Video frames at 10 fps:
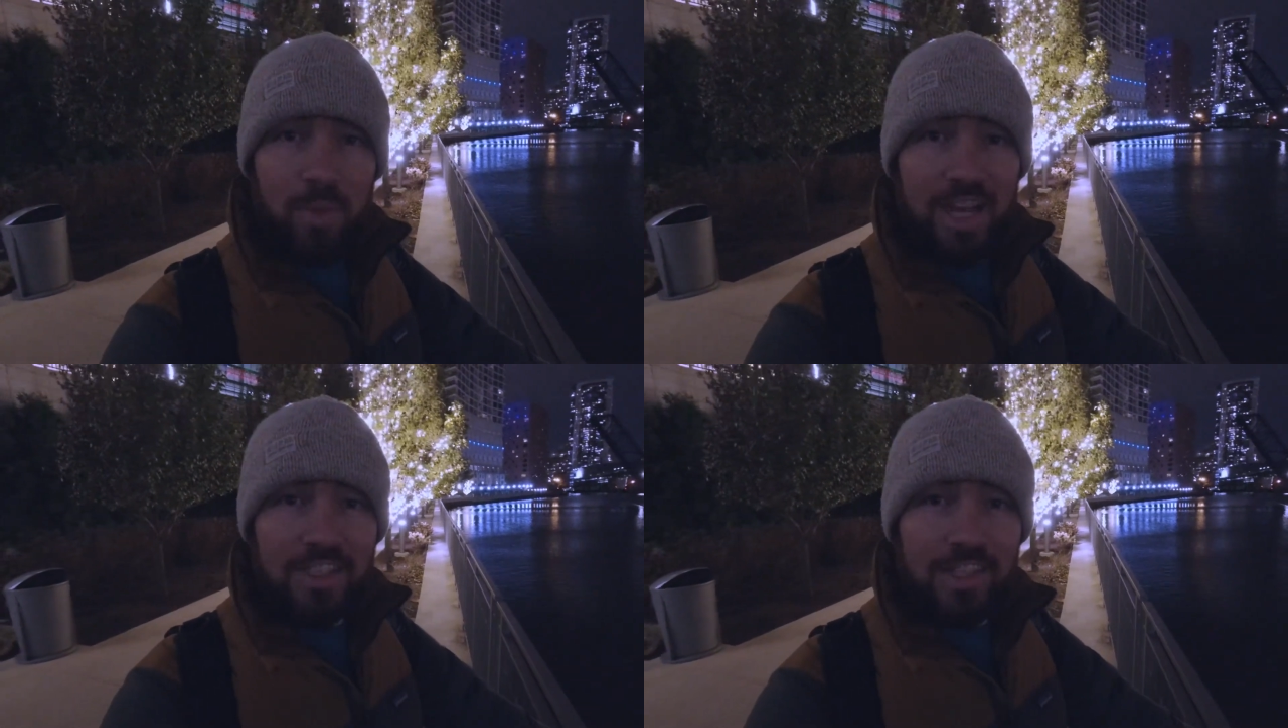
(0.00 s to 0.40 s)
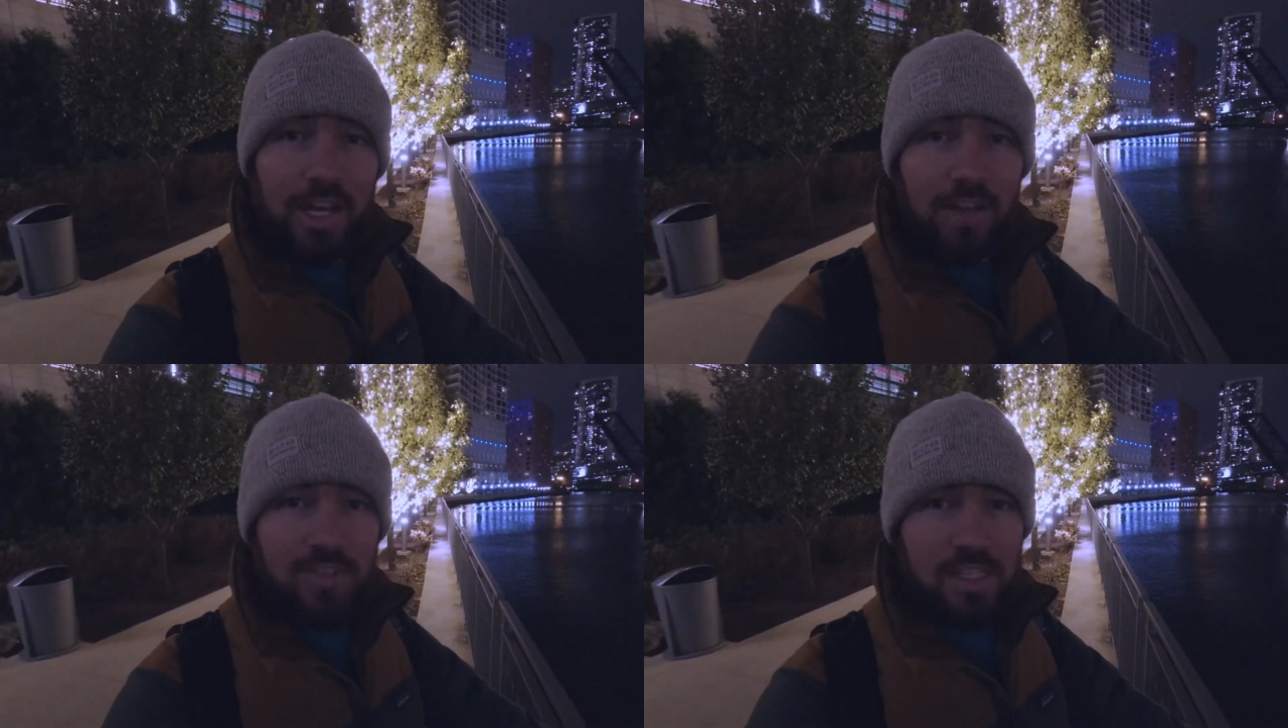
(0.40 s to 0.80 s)
back to the
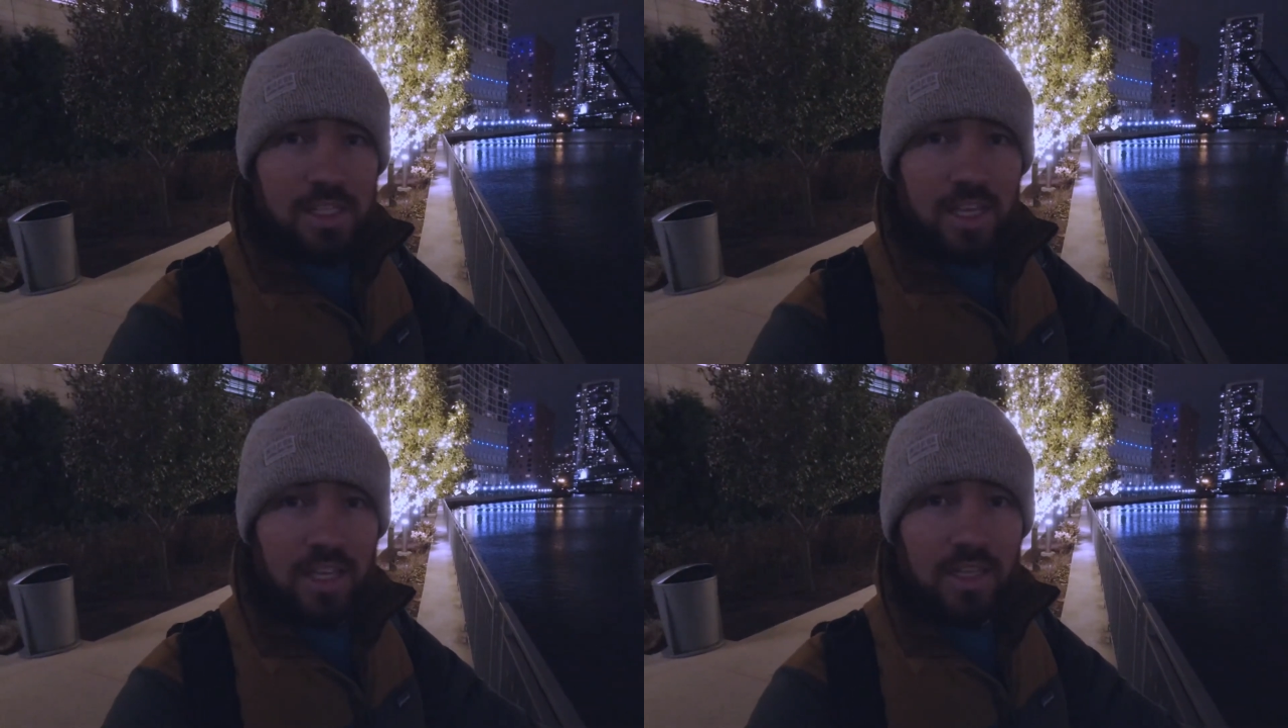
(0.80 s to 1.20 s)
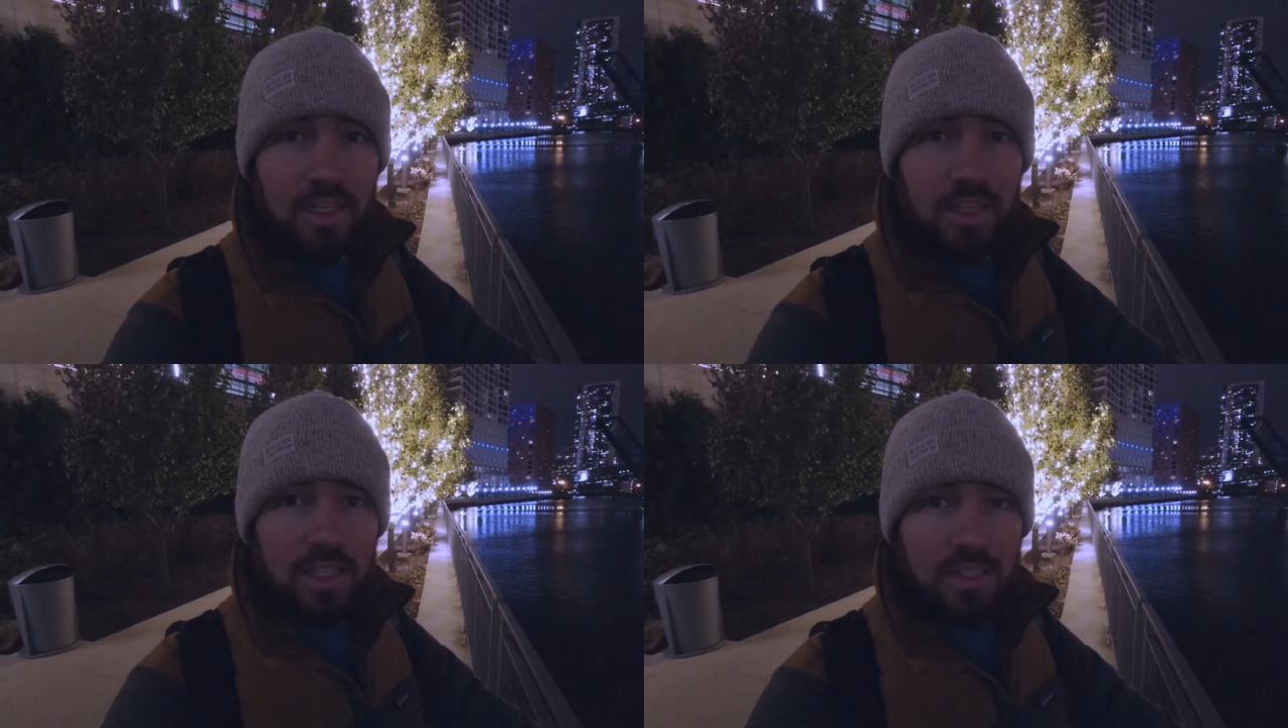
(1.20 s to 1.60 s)
office and
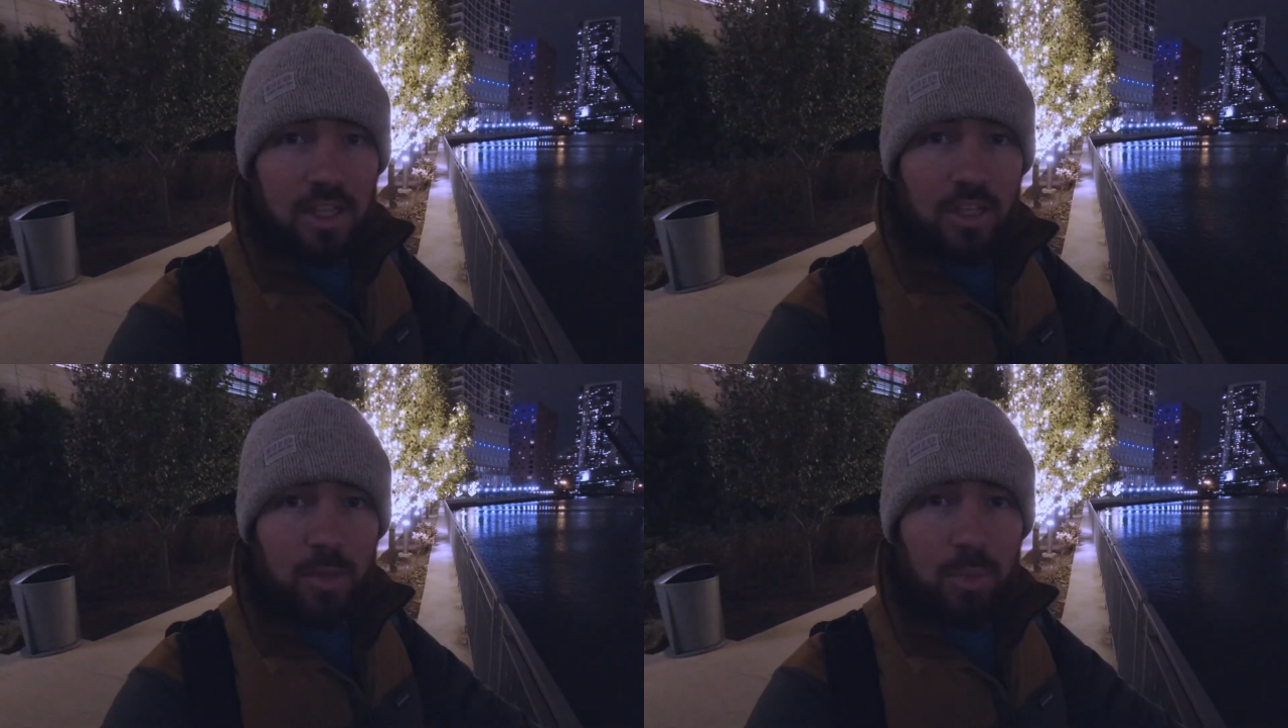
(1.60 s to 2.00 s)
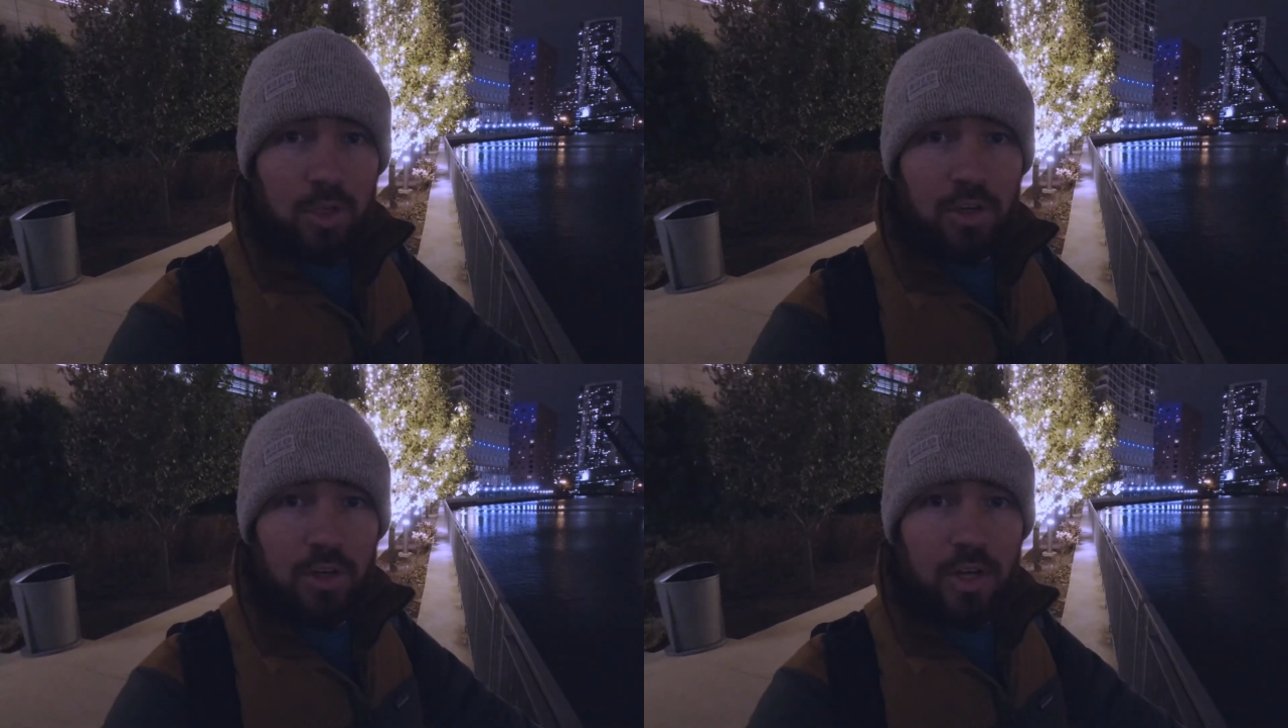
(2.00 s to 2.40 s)
get these on the
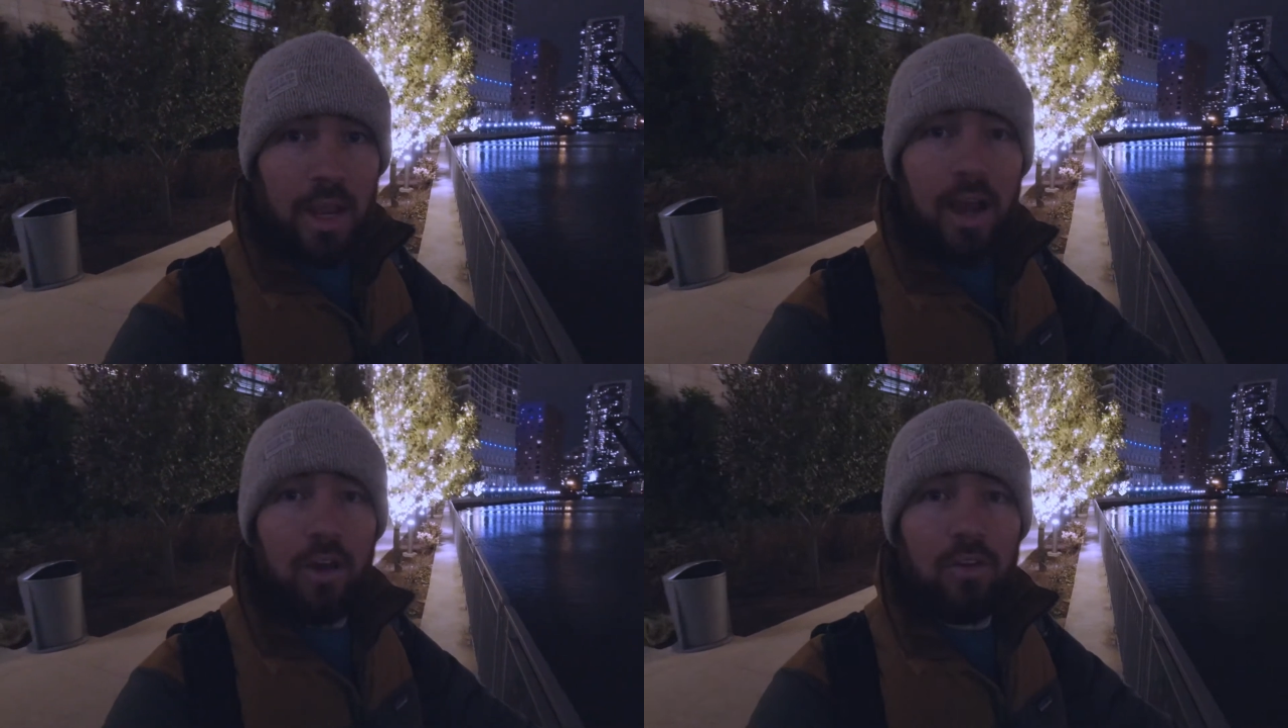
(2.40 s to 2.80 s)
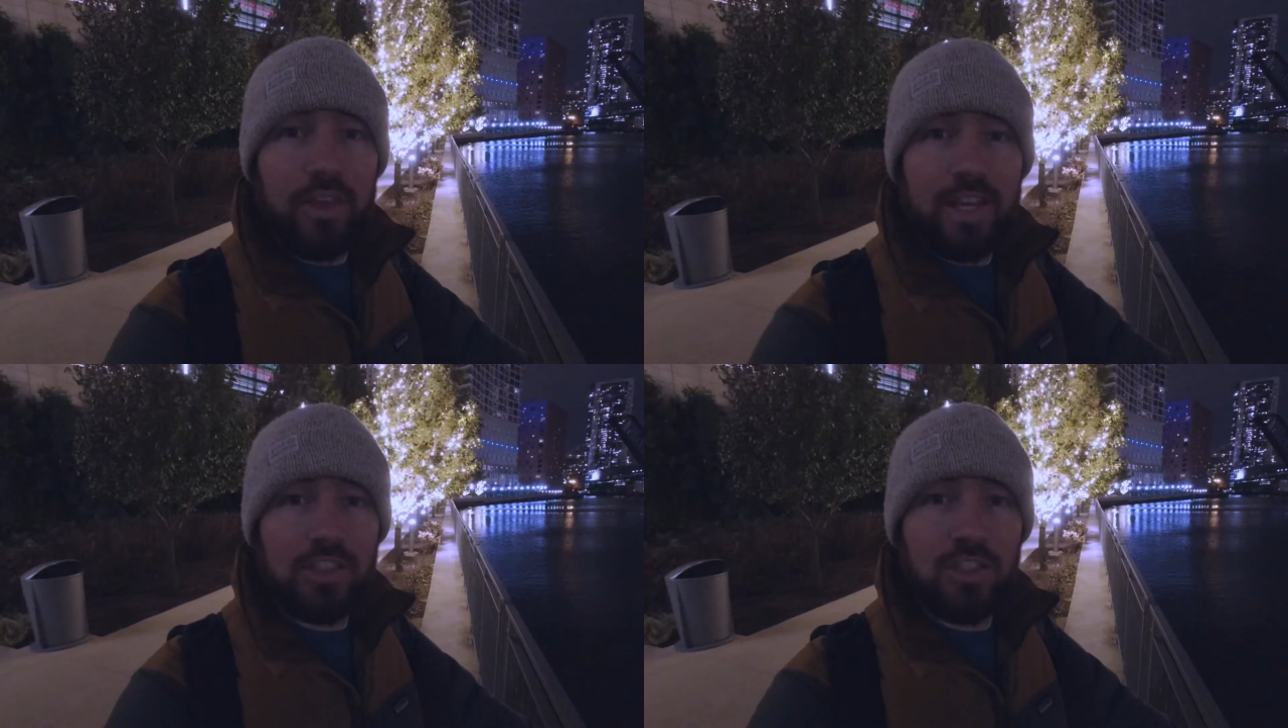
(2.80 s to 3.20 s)
computer, how
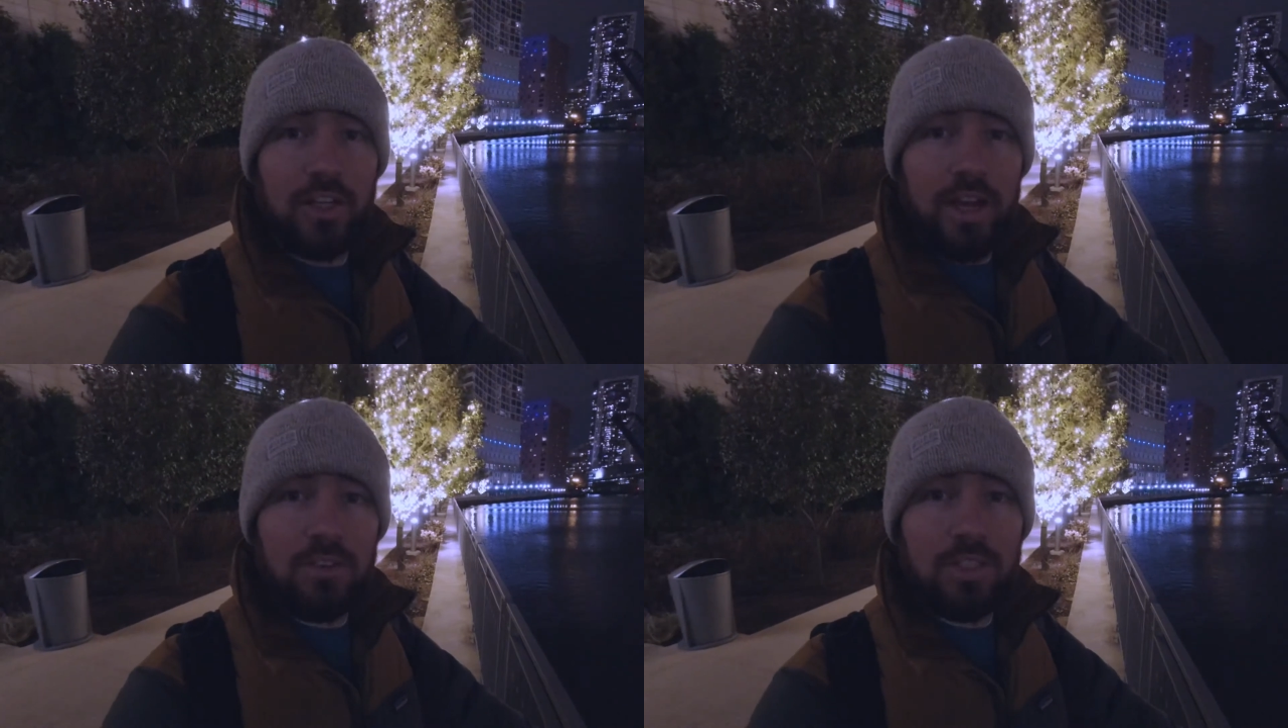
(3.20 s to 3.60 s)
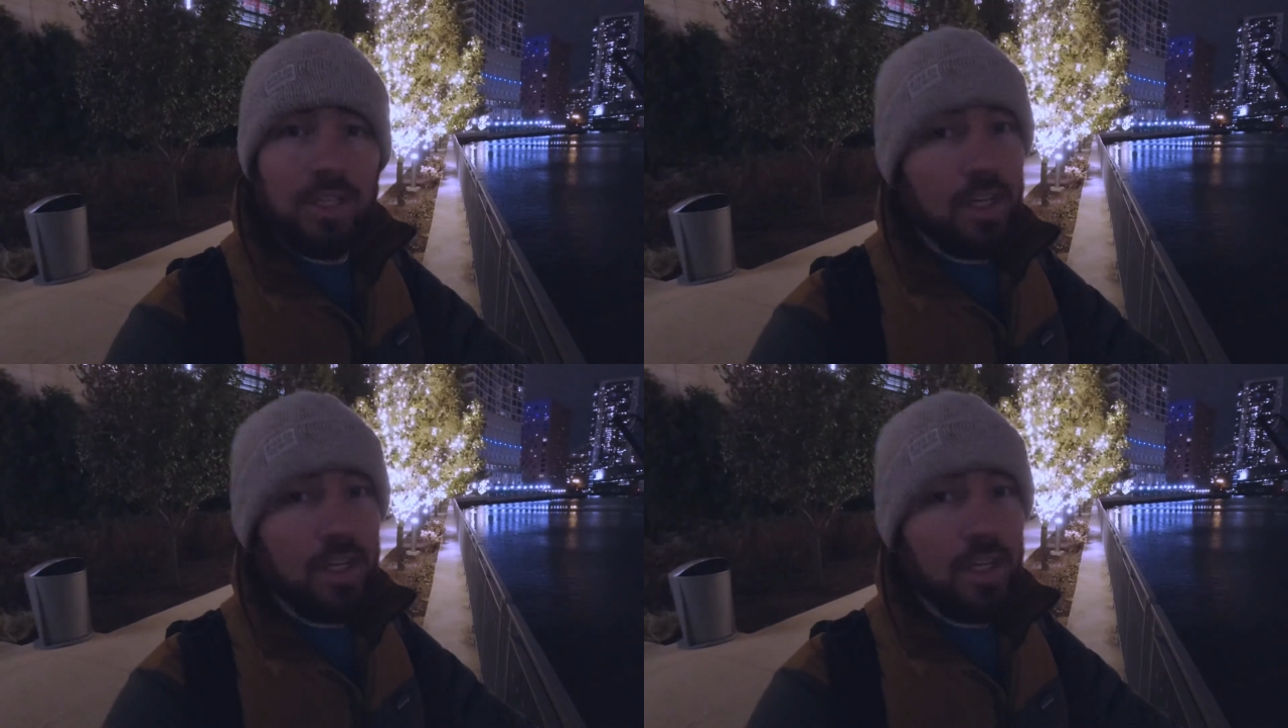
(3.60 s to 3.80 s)
they actually turn out.